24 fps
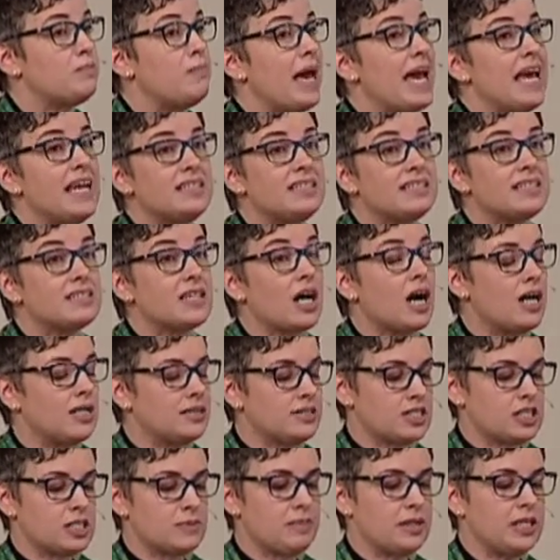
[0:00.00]
based on
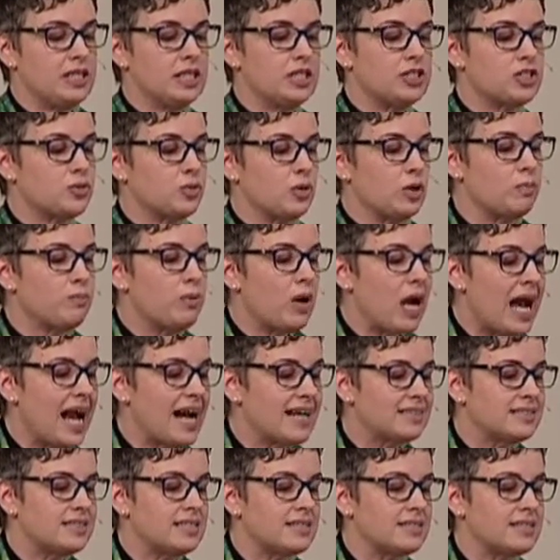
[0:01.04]
spiritual
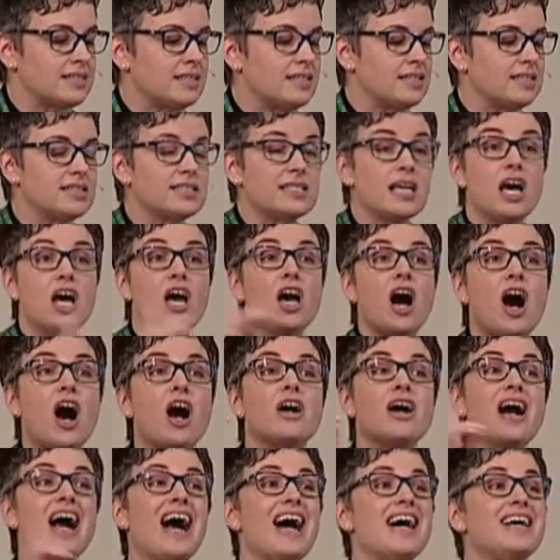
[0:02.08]
practices, are
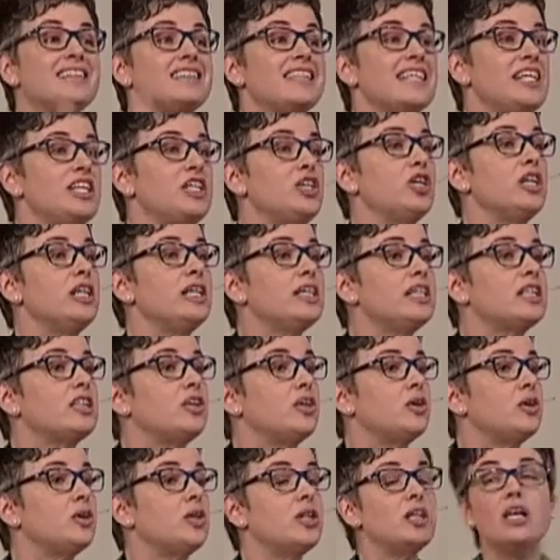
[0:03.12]
highly
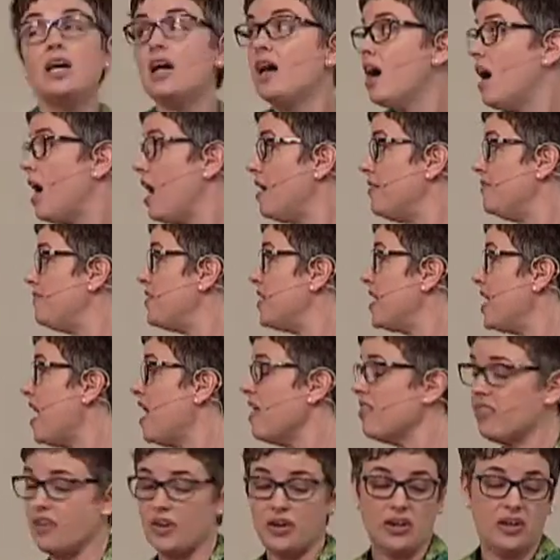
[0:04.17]
critical of the
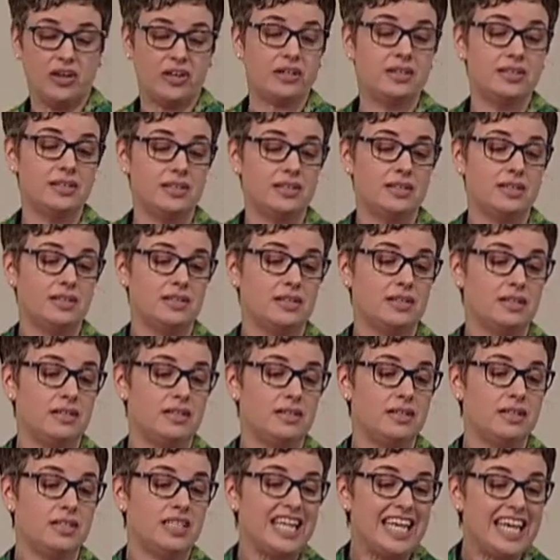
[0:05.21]
other.
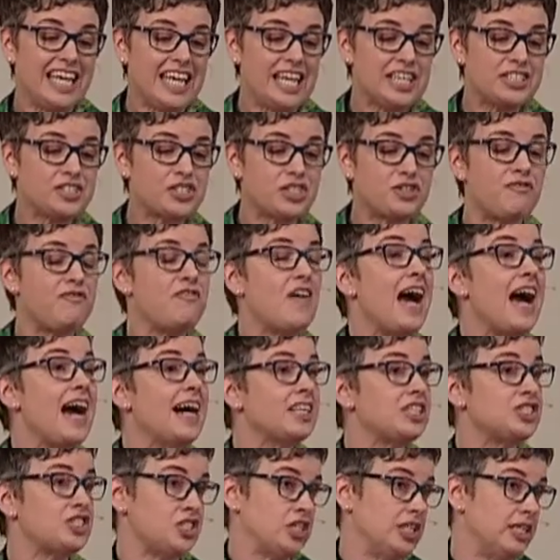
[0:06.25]
Each
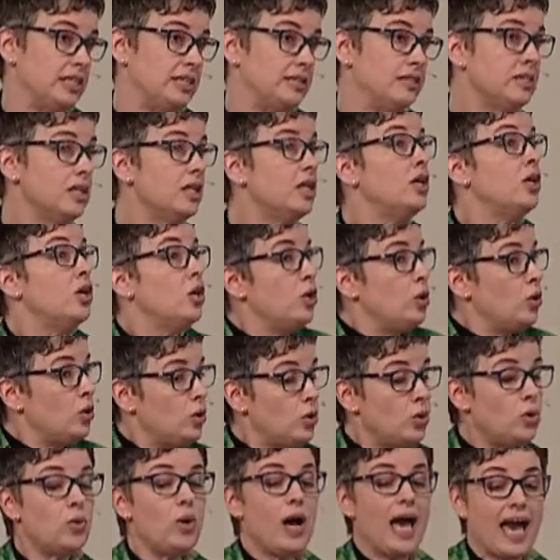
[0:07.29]
faction
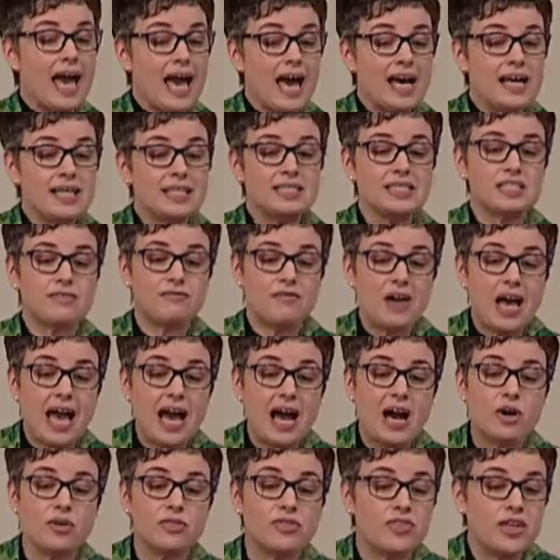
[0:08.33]
who has
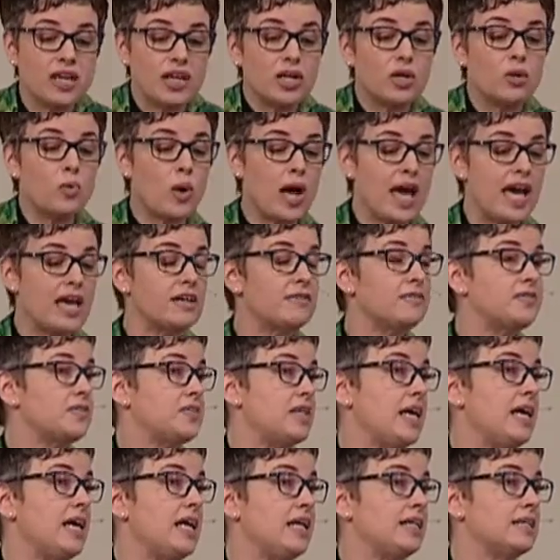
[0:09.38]
found their way of
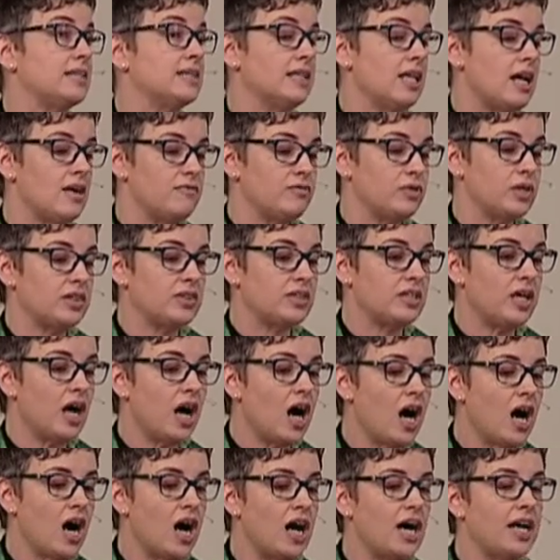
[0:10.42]
staying in love with
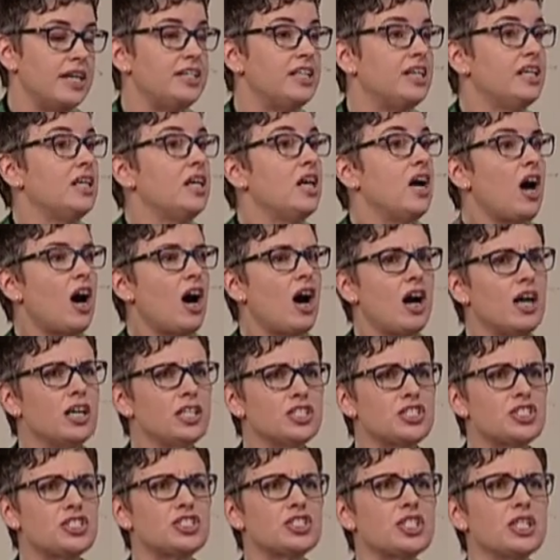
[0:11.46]
God
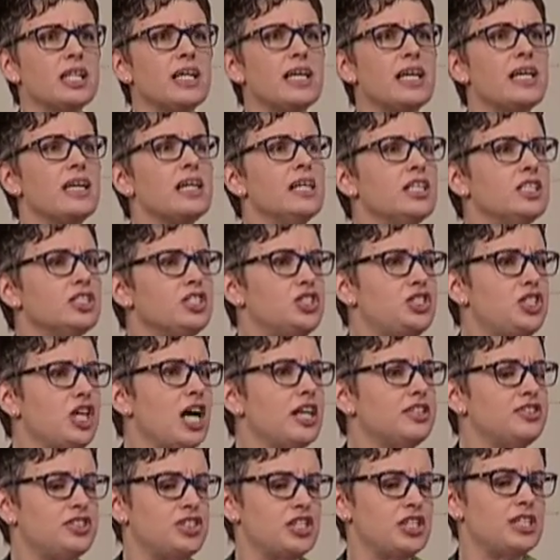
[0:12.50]
harshly
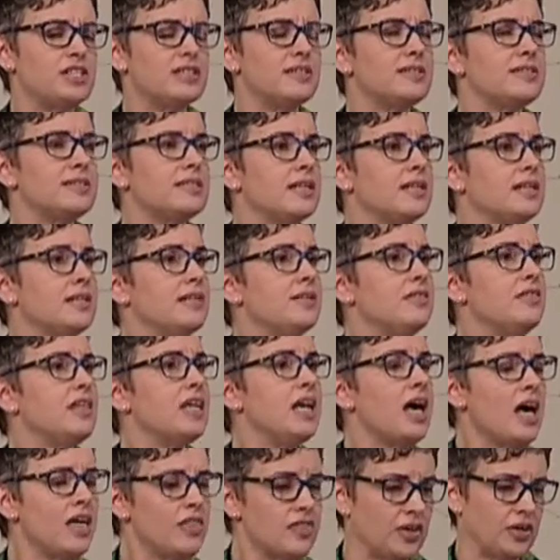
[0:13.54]
judges the
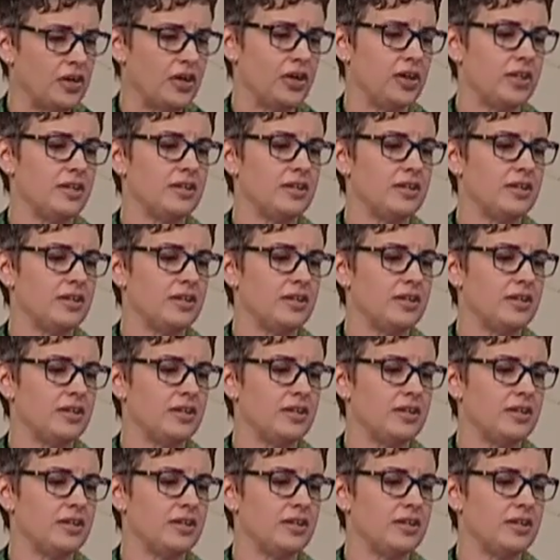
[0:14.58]
other